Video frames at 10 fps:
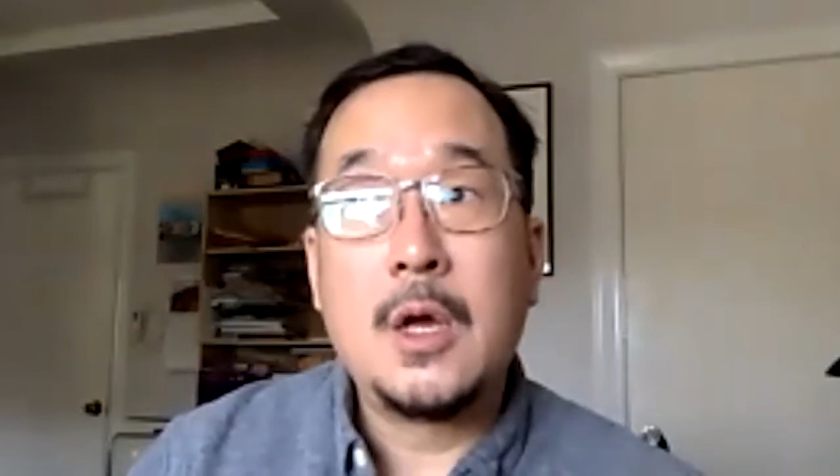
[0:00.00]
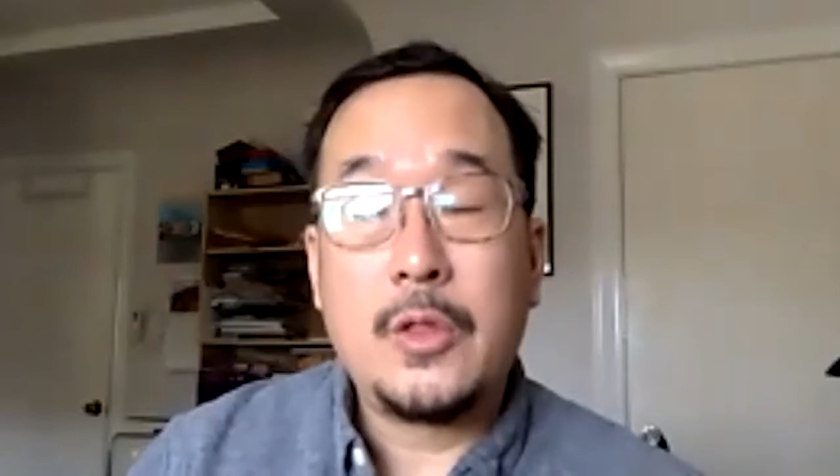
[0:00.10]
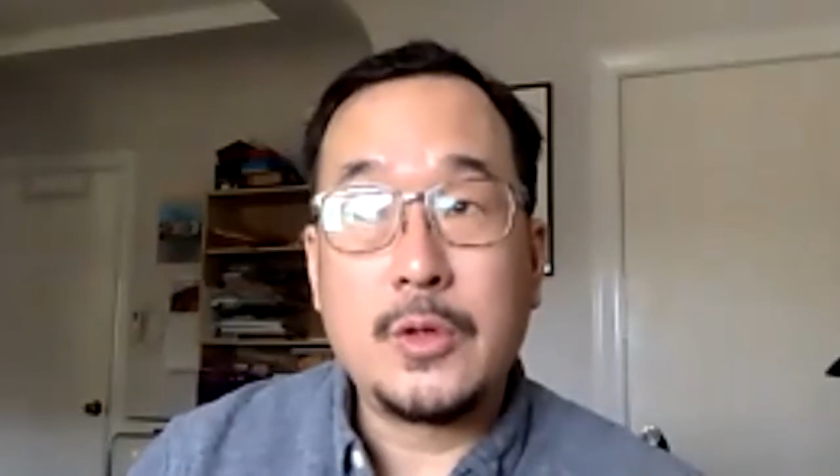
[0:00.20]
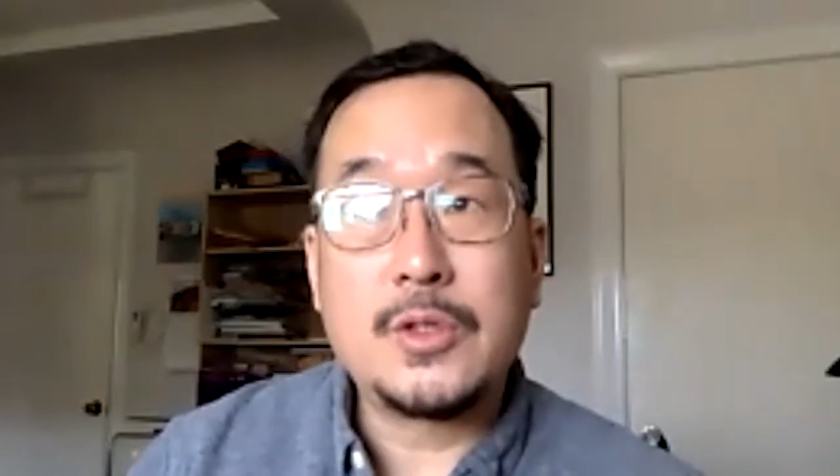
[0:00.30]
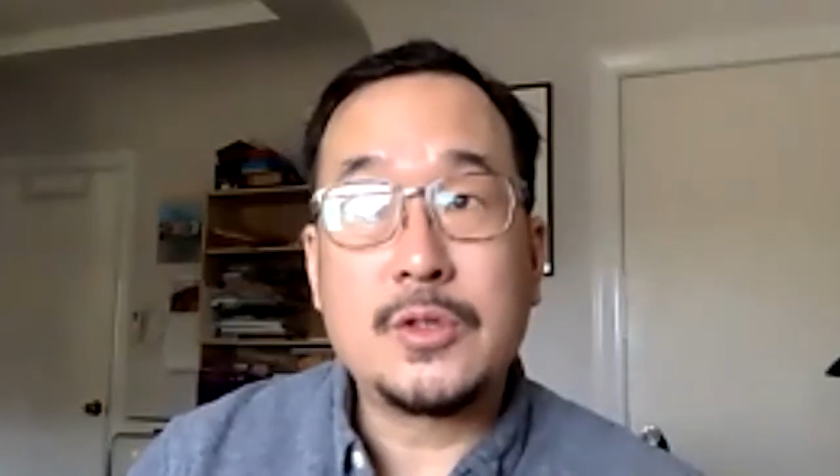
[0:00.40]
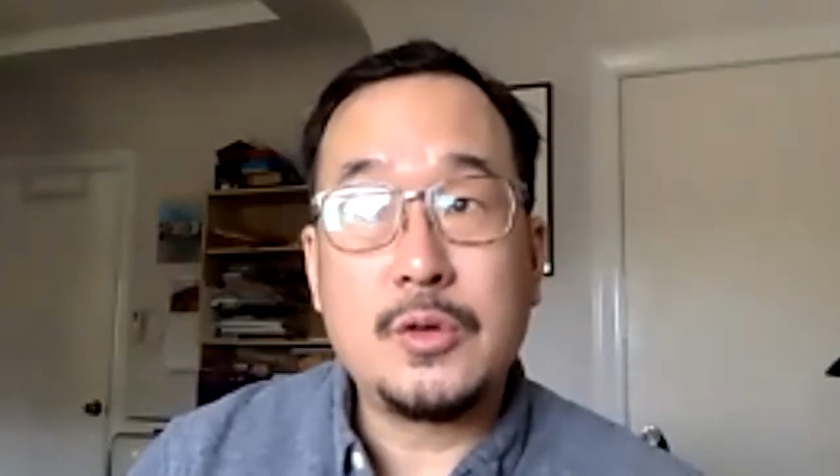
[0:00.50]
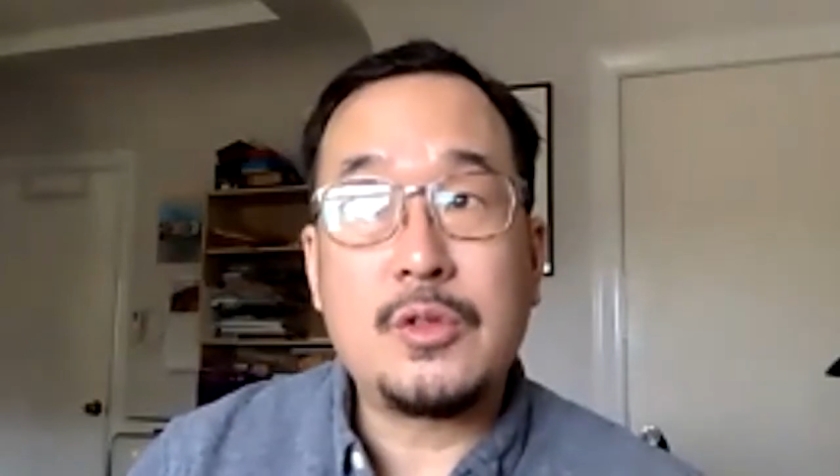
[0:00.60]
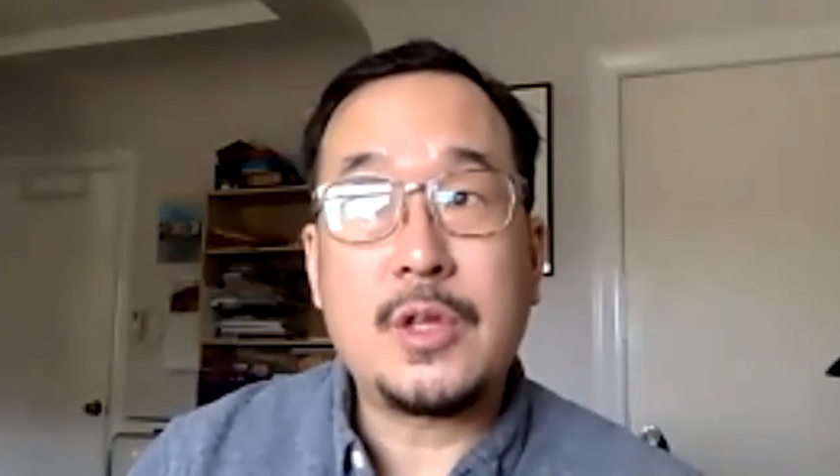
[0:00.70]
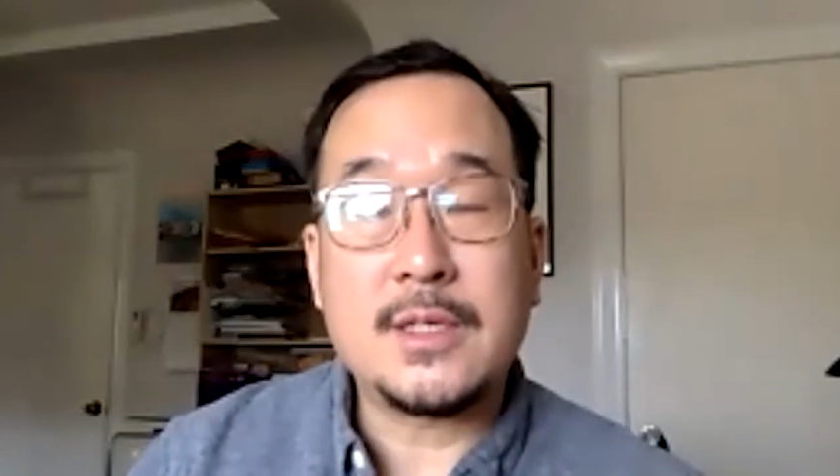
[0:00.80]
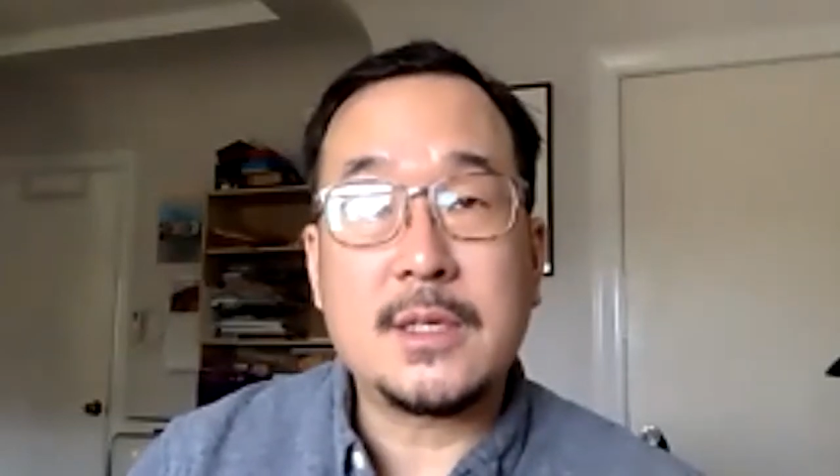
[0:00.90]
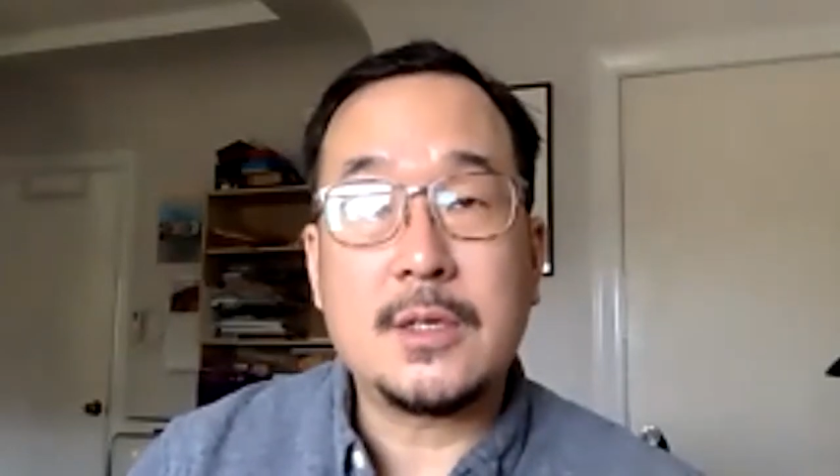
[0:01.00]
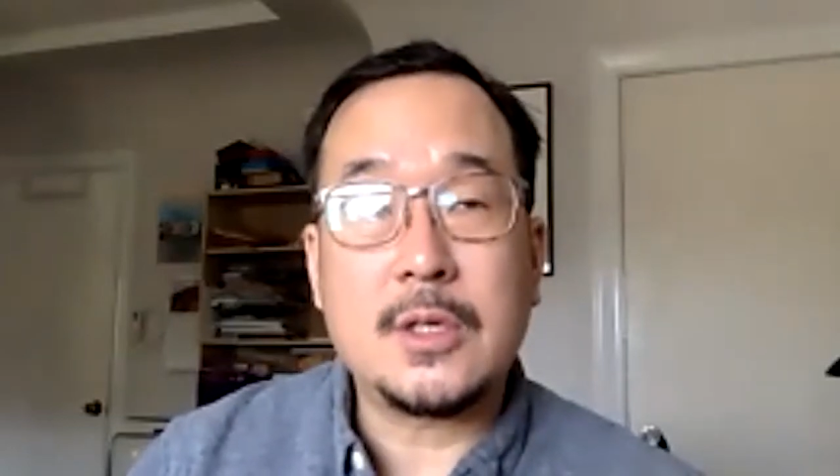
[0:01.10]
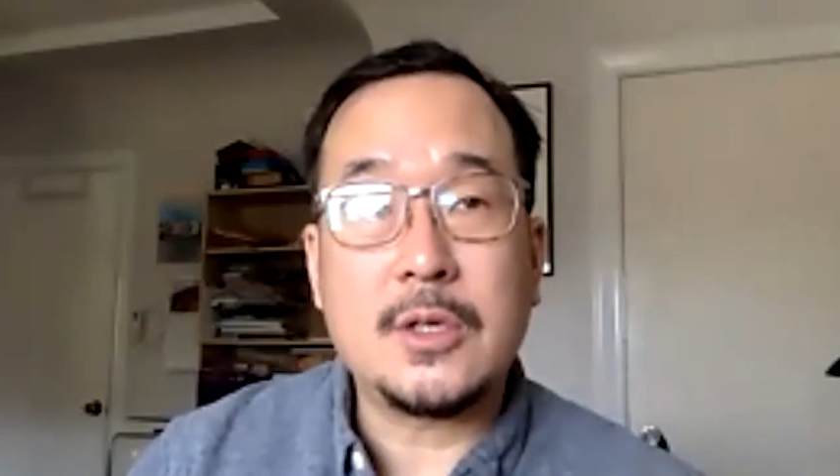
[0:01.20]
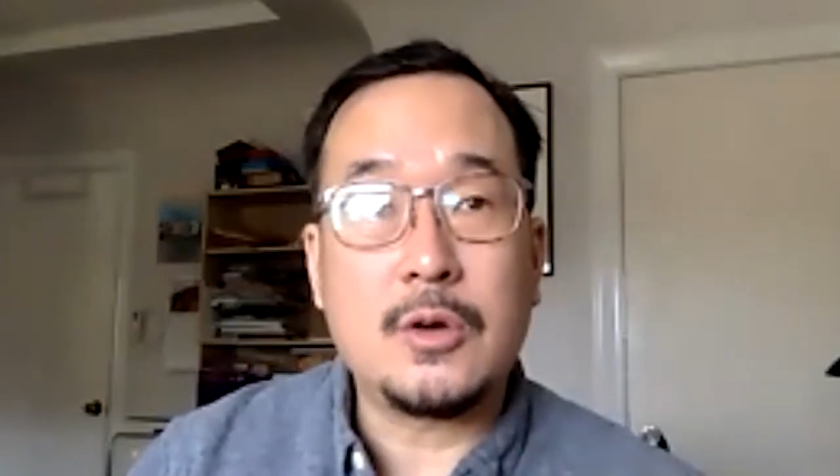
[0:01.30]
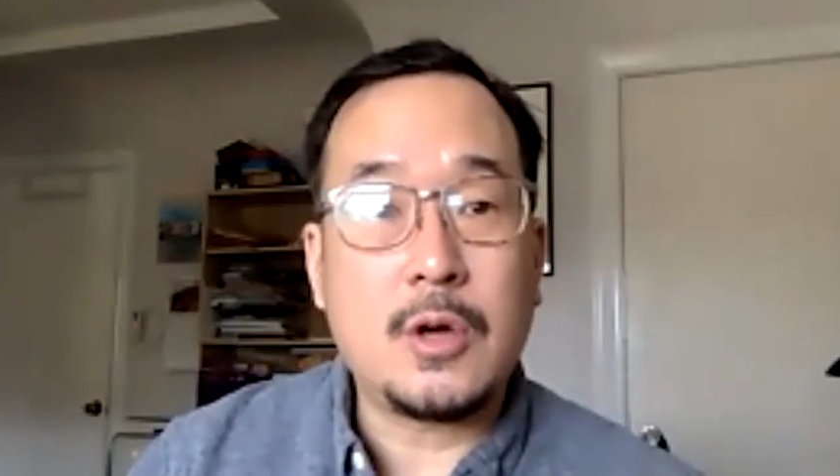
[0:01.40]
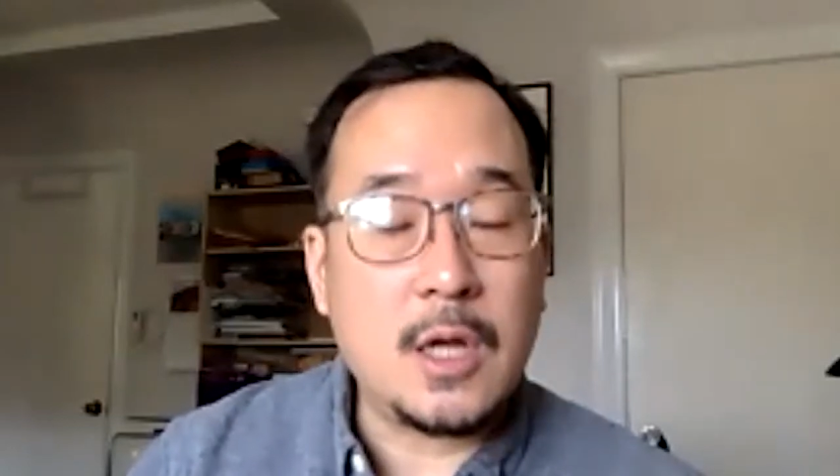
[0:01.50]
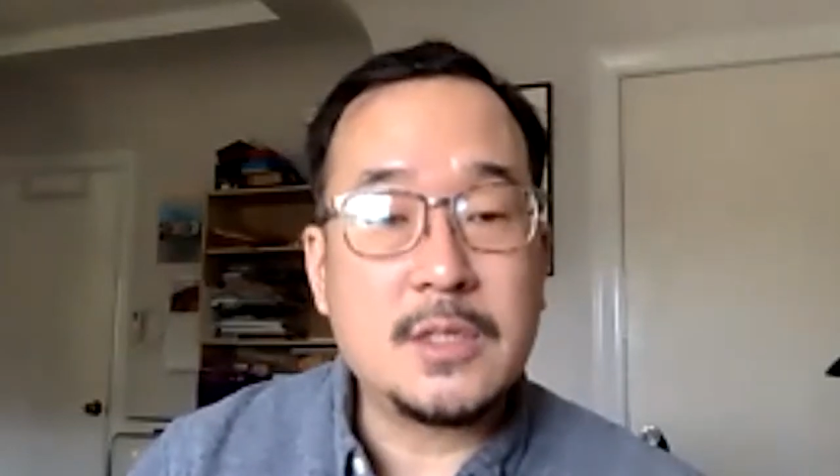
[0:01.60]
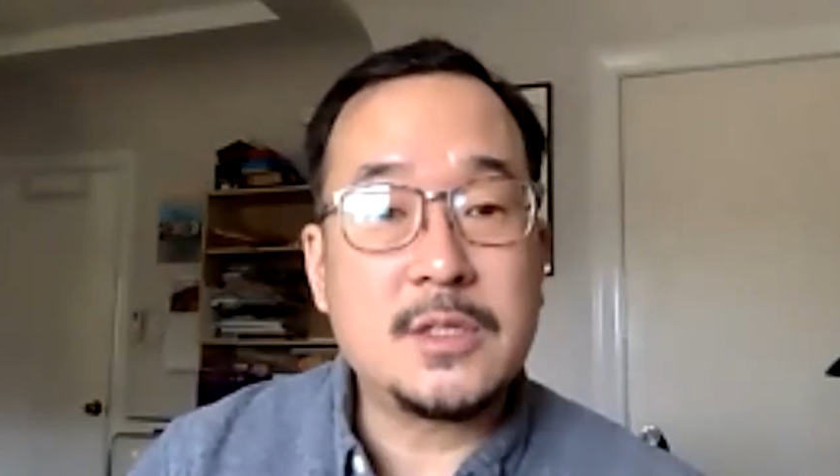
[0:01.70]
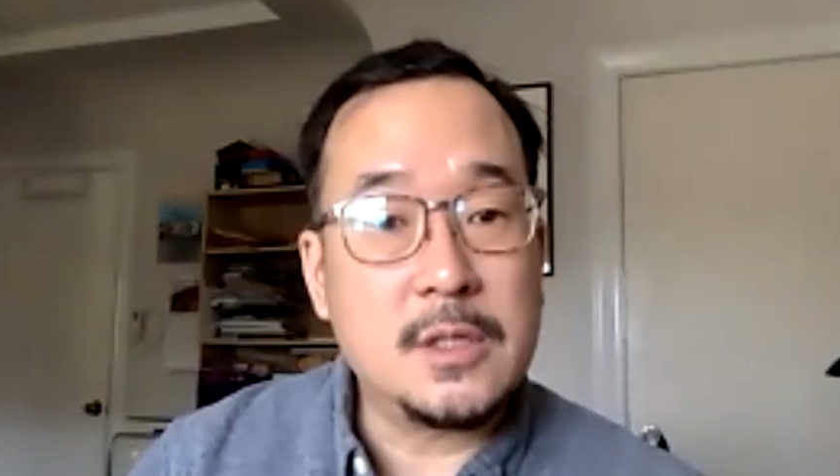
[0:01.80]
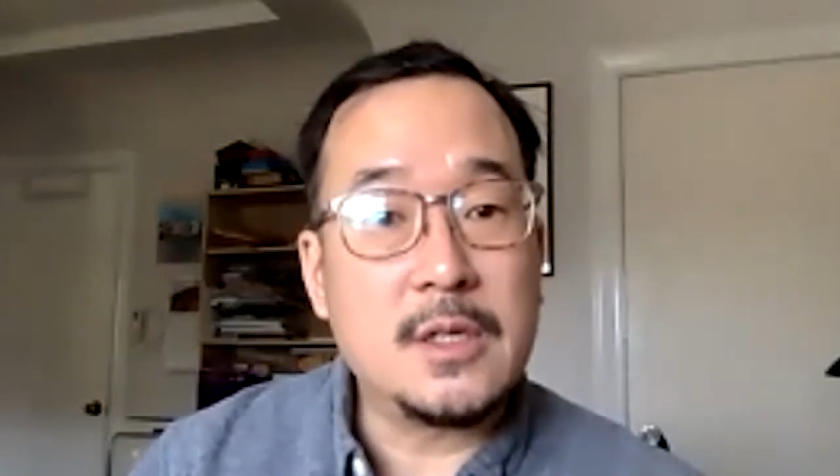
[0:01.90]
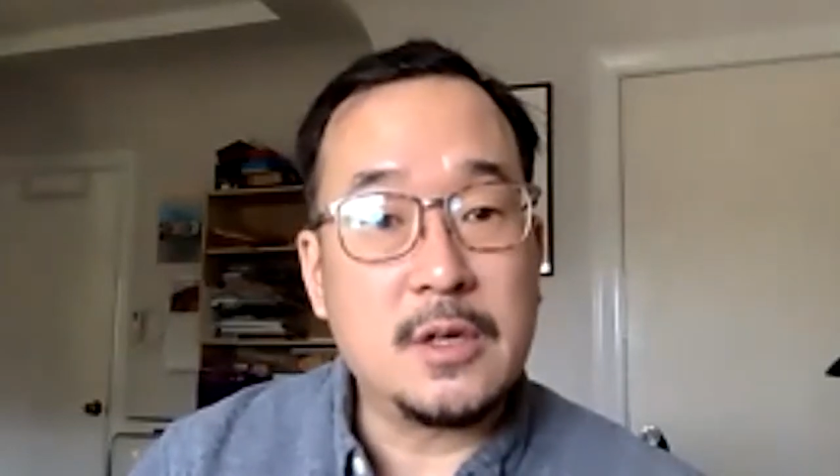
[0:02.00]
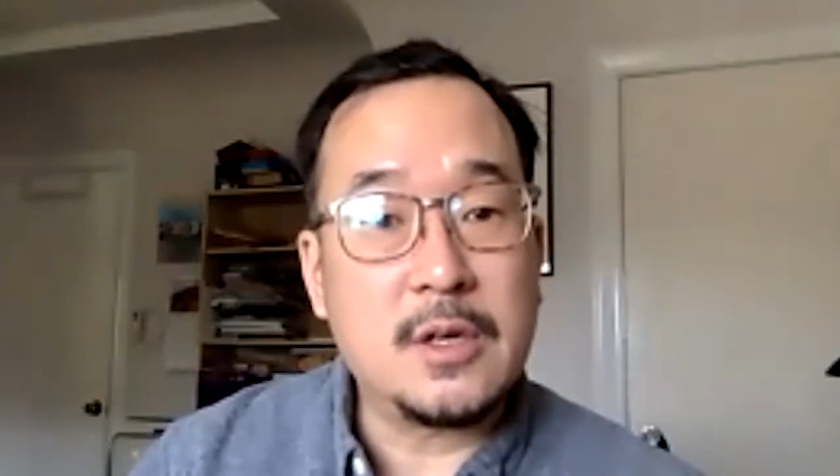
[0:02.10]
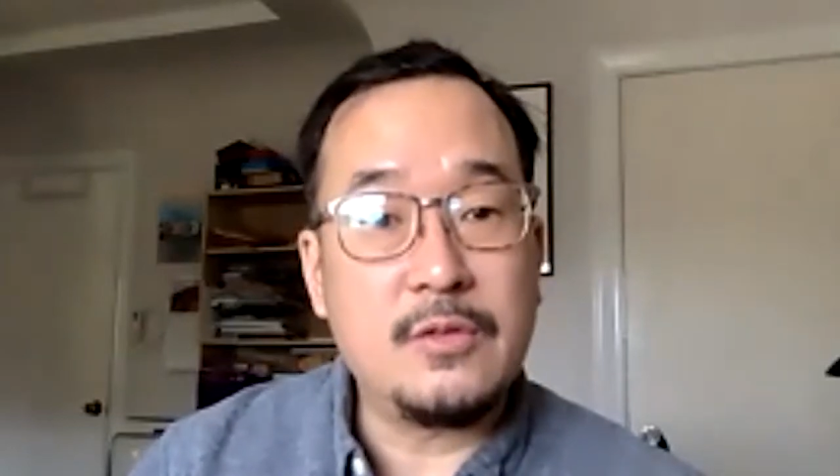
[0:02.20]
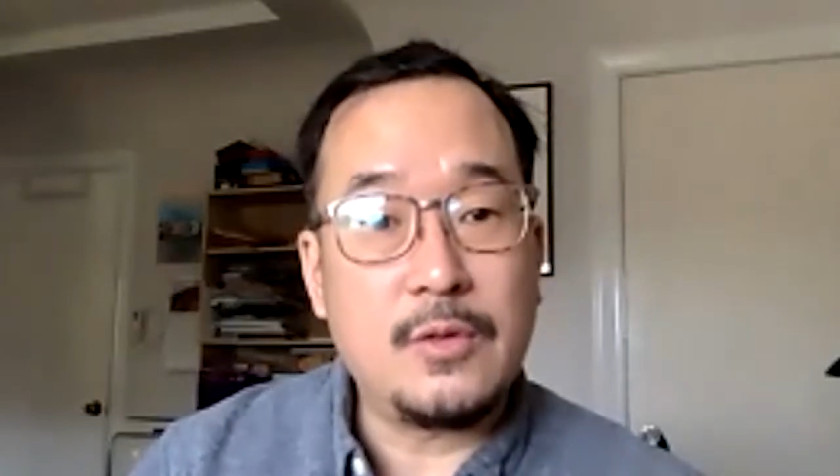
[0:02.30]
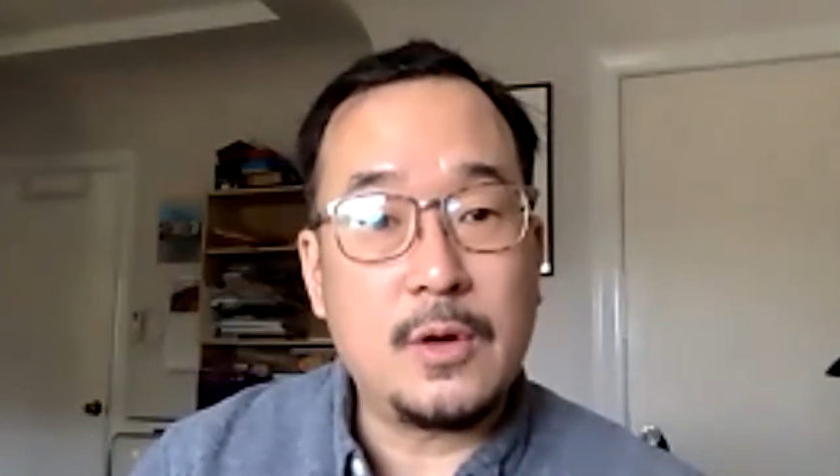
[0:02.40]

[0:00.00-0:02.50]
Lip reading: those are two things that you're constantly looking for.